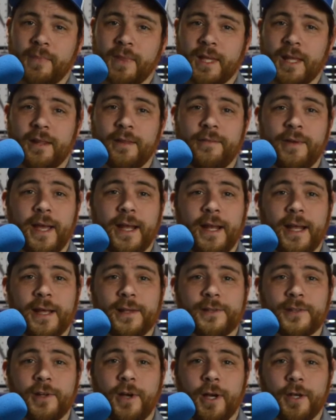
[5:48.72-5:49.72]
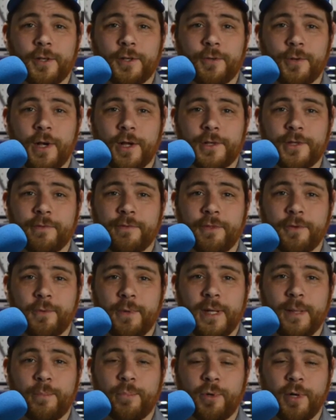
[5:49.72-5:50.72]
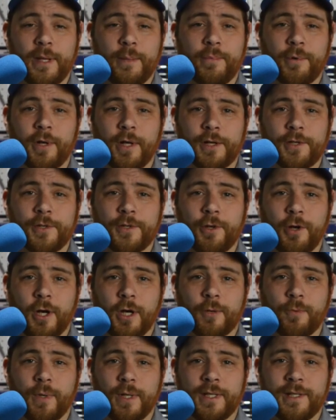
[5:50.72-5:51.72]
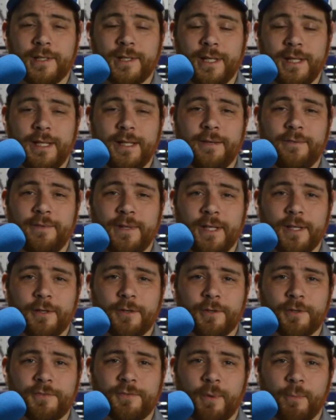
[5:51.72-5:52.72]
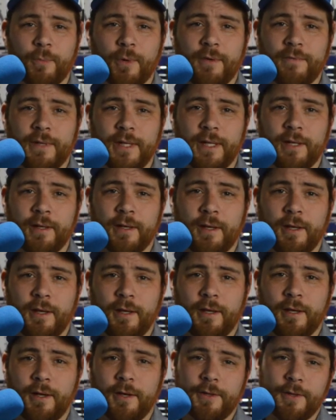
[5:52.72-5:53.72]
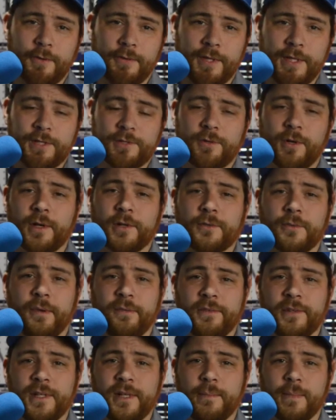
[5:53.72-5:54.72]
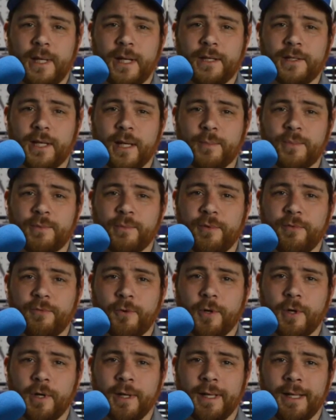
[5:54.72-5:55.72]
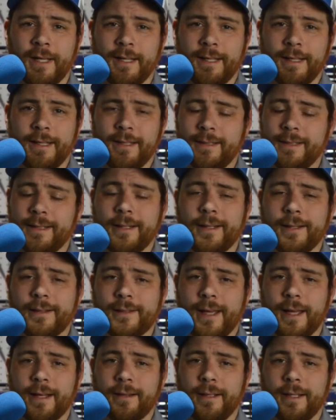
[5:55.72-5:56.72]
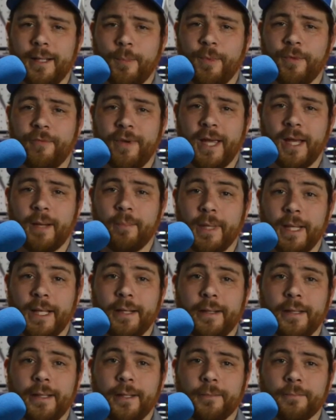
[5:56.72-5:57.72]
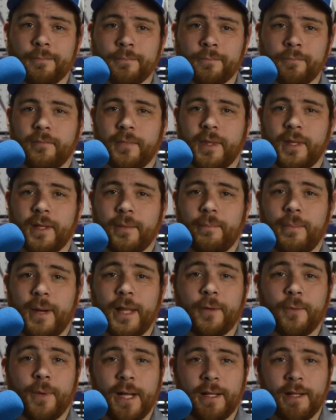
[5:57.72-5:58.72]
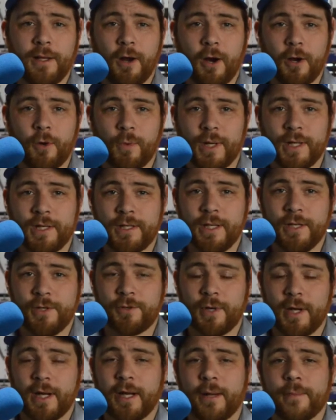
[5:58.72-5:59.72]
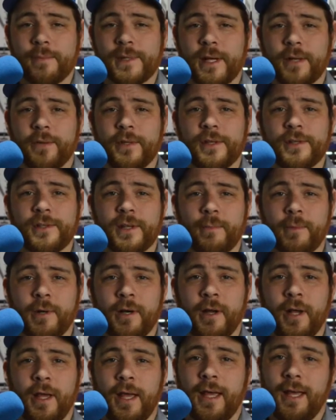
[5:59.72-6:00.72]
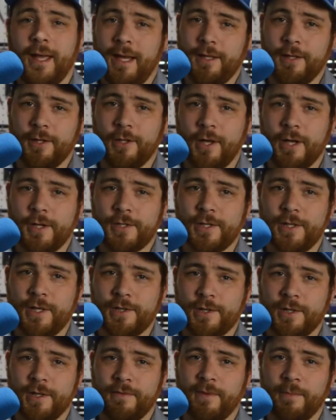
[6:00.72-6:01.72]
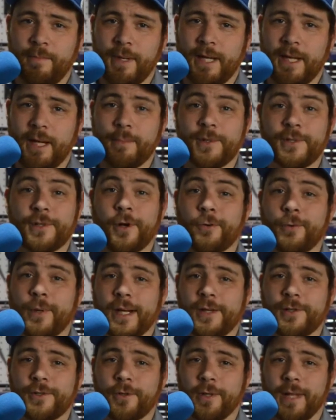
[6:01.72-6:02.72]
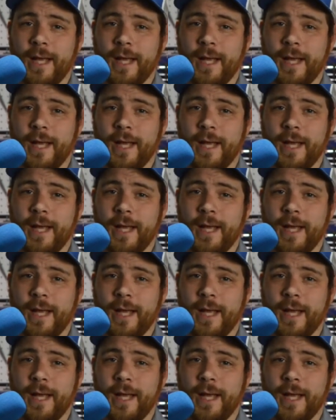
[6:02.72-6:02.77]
The van has an entourage of three pre-production R1T vehicles from Rivian, although these trucks we've seen many times before, it didn't exactly help the van blend in. By the way, the R1T truck comes out this summer, and the launch edition of the pickup is already sold